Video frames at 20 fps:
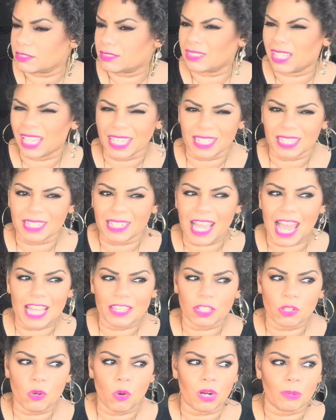Like, at
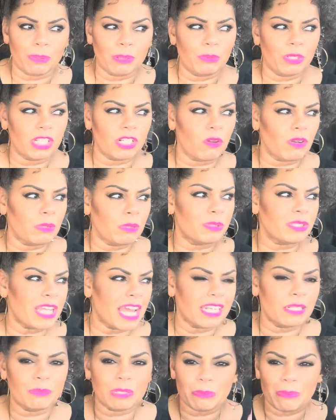the core. People can only
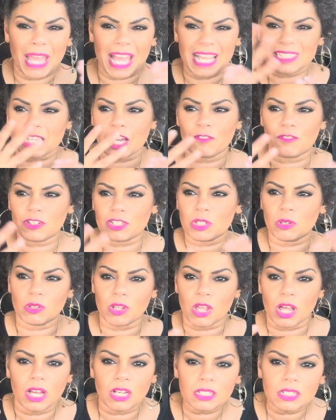pretend and put a mask on for so
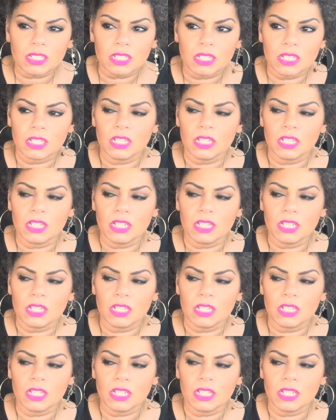long.